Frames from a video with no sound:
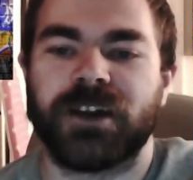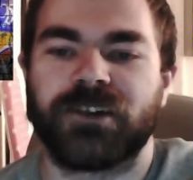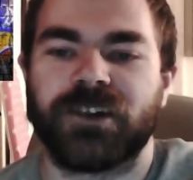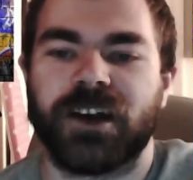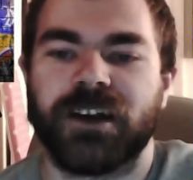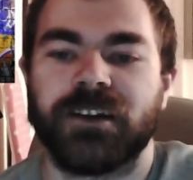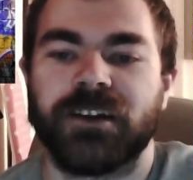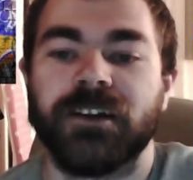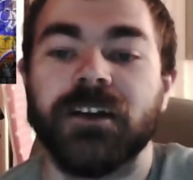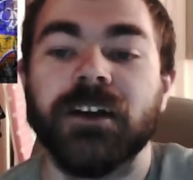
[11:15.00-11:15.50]
match
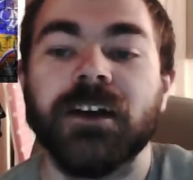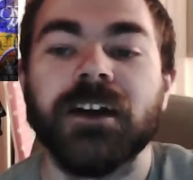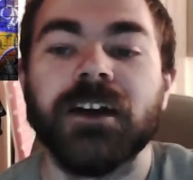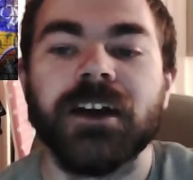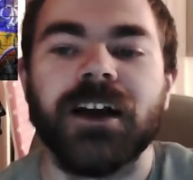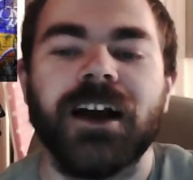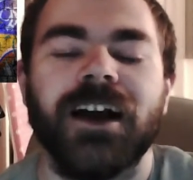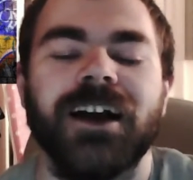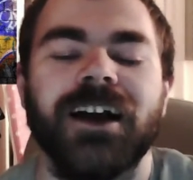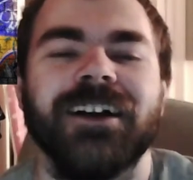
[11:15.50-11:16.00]
card.
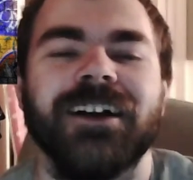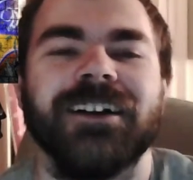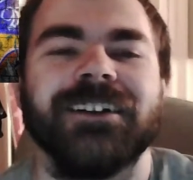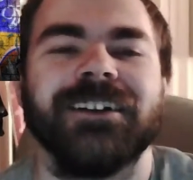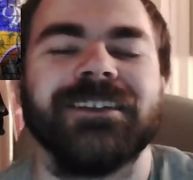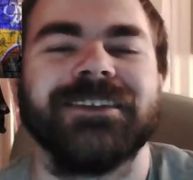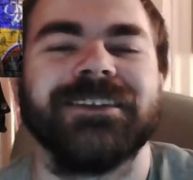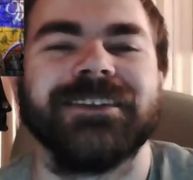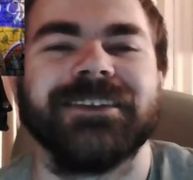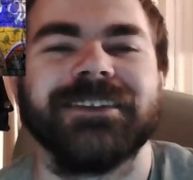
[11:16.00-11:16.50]

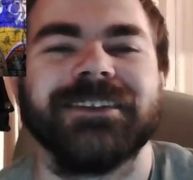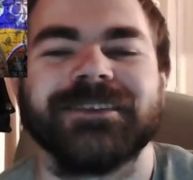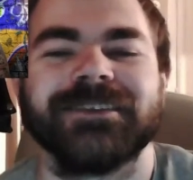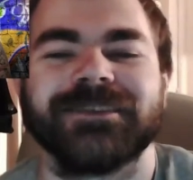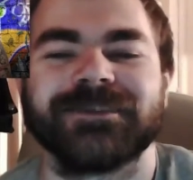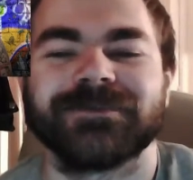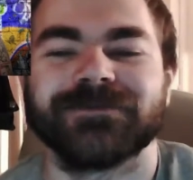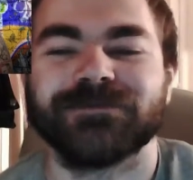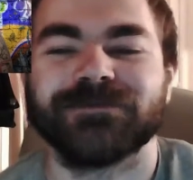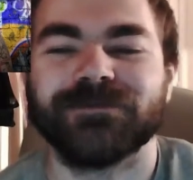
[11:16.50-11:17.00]

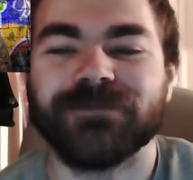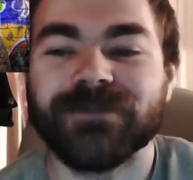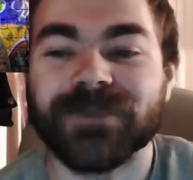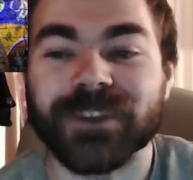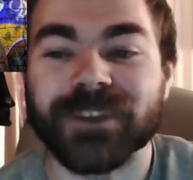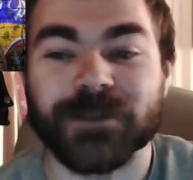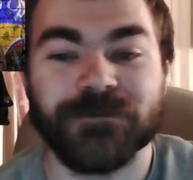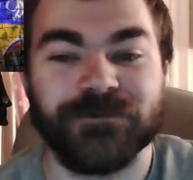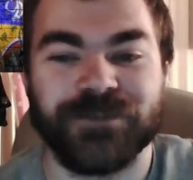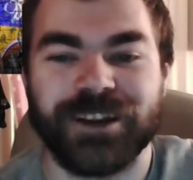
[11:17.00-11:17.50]

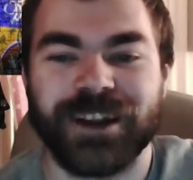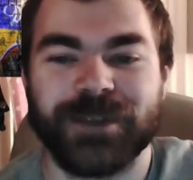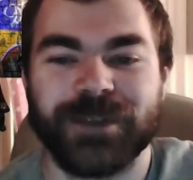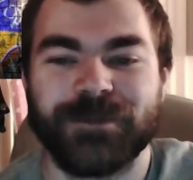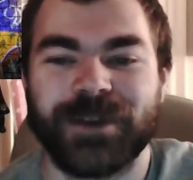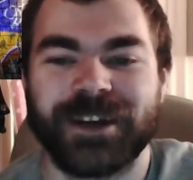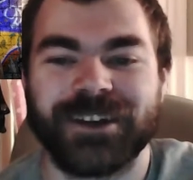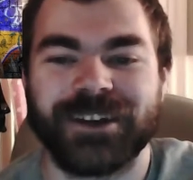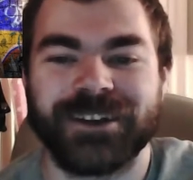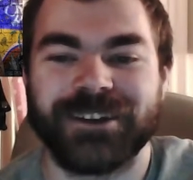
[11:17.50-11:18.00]
I'm really
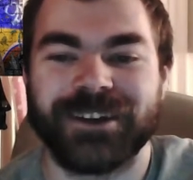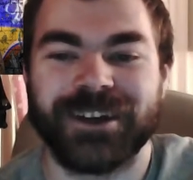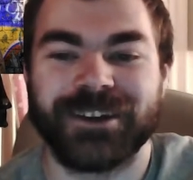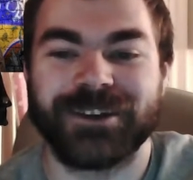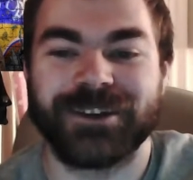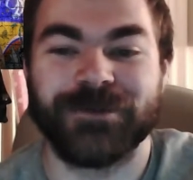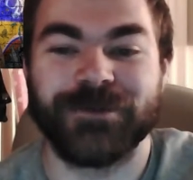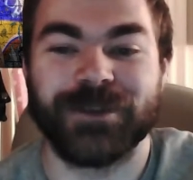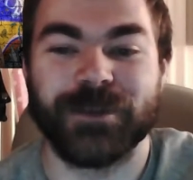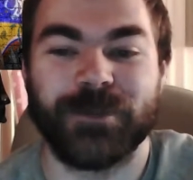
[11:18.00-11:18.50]
bad
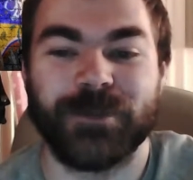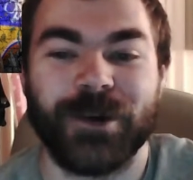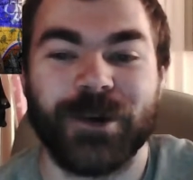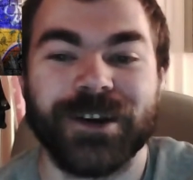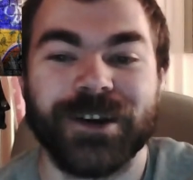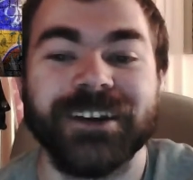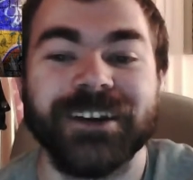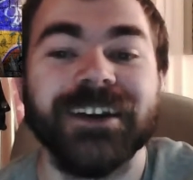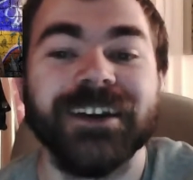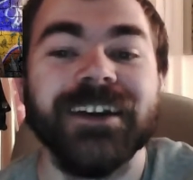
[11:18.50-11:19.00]
at doing the
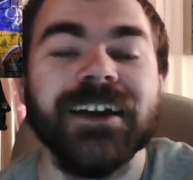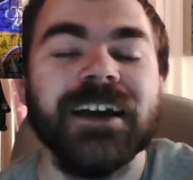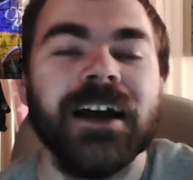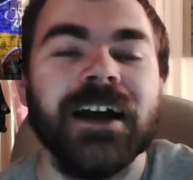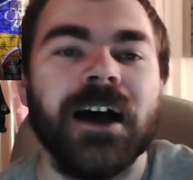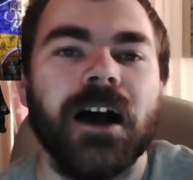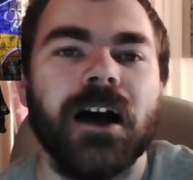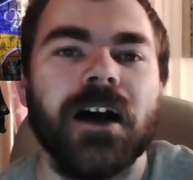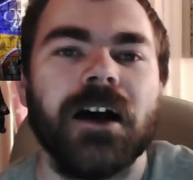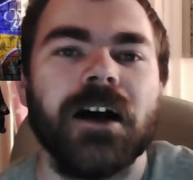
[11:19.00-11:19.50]
pointing.
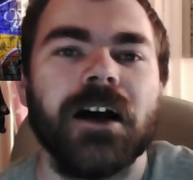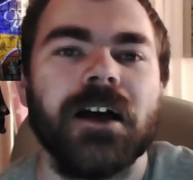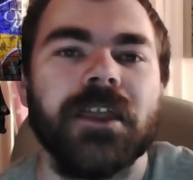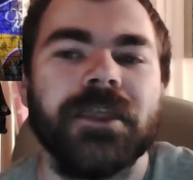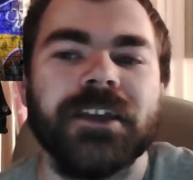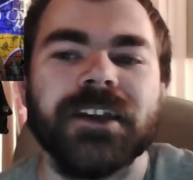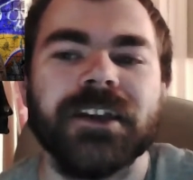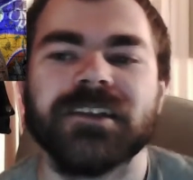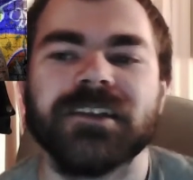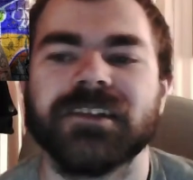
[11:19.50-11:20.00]

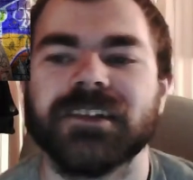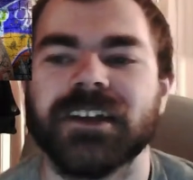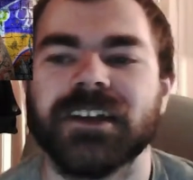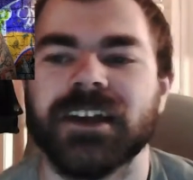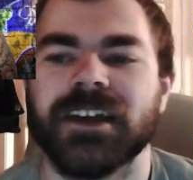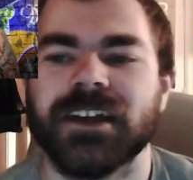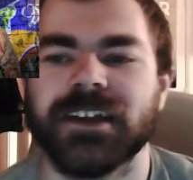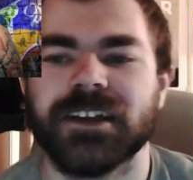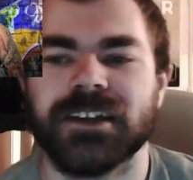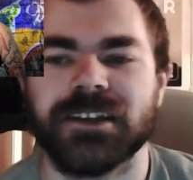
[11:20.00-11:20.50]
This
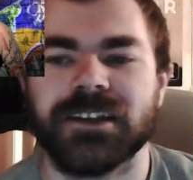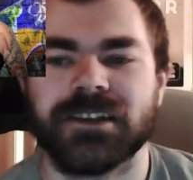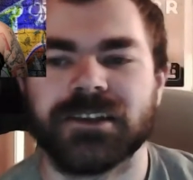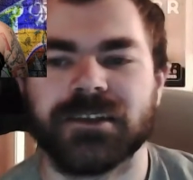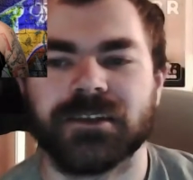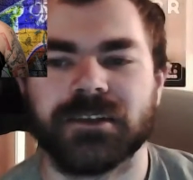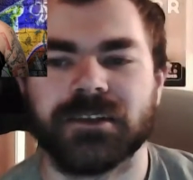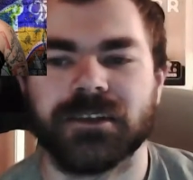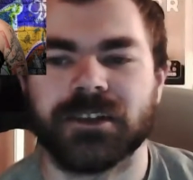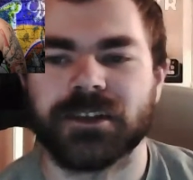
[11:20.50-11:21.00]

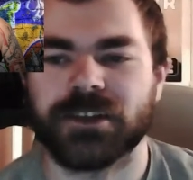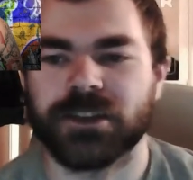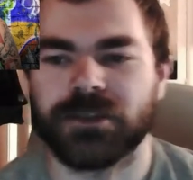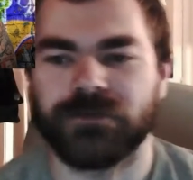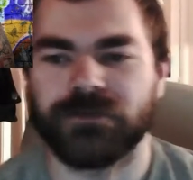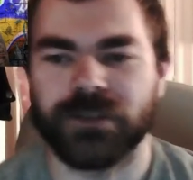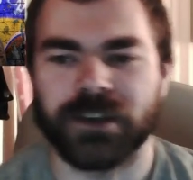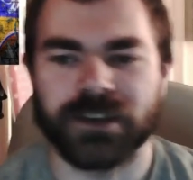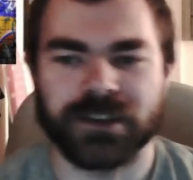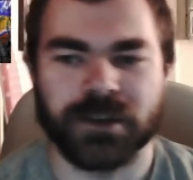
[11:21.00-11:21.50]
is
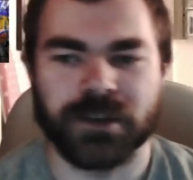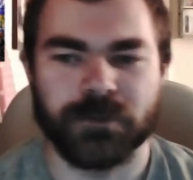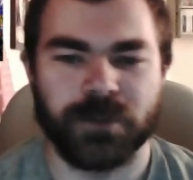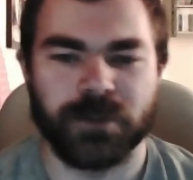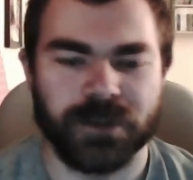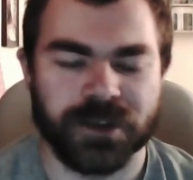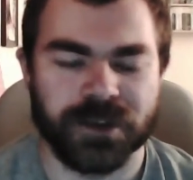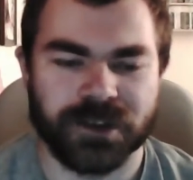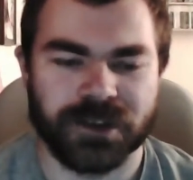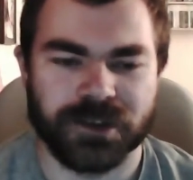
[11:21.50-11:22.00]
really
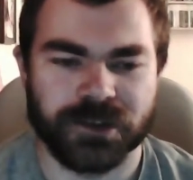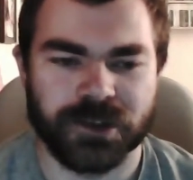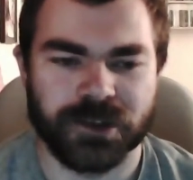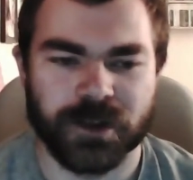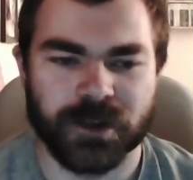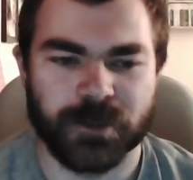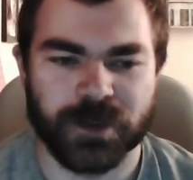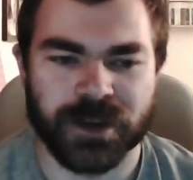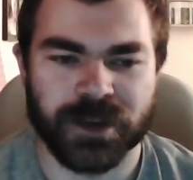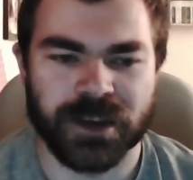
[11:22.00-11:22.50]
simple. This is
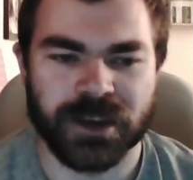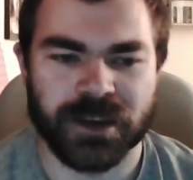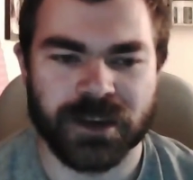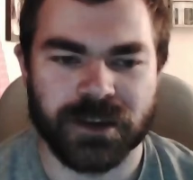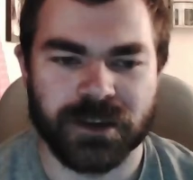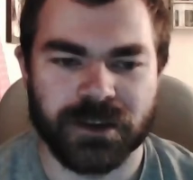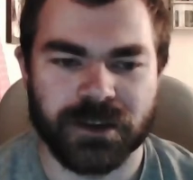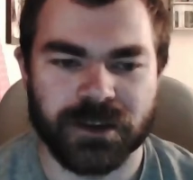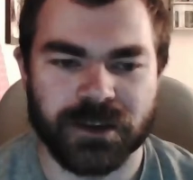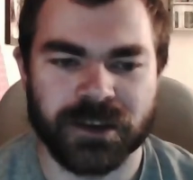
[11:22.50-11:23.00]
going to
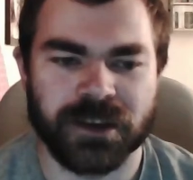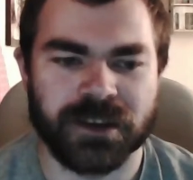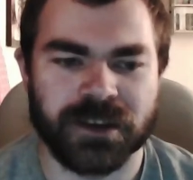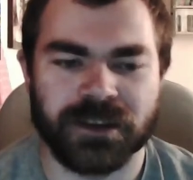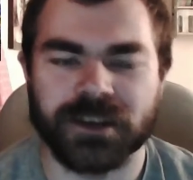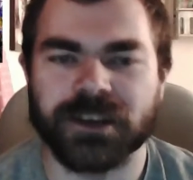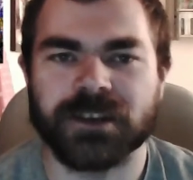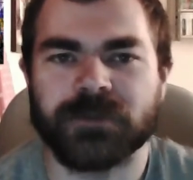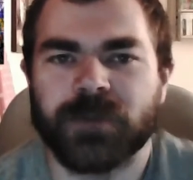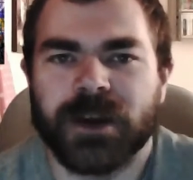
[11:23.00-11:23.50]
be...
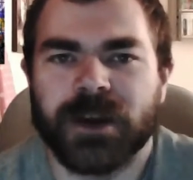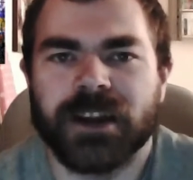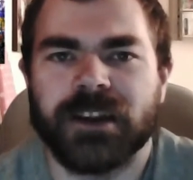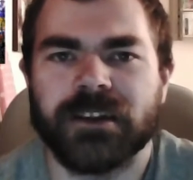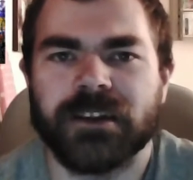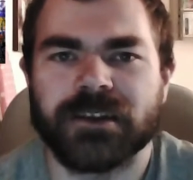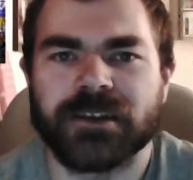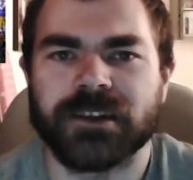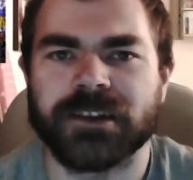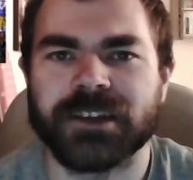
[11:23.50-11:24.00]
He's
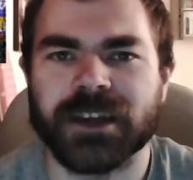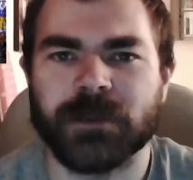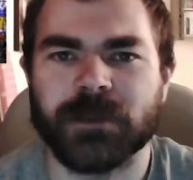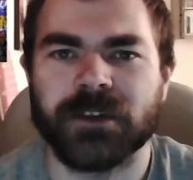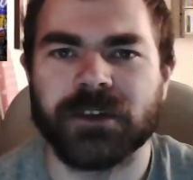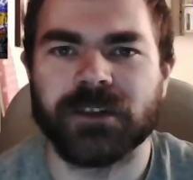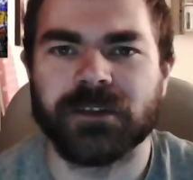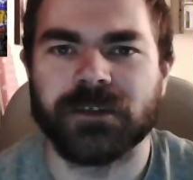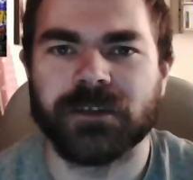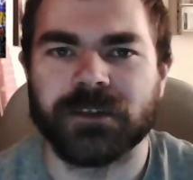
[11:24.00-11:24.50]
painted as the
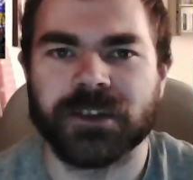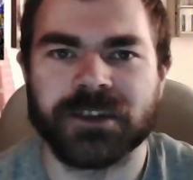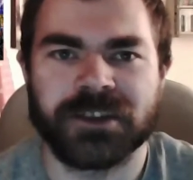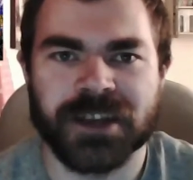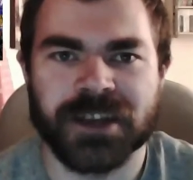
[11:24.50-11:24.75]
Demon.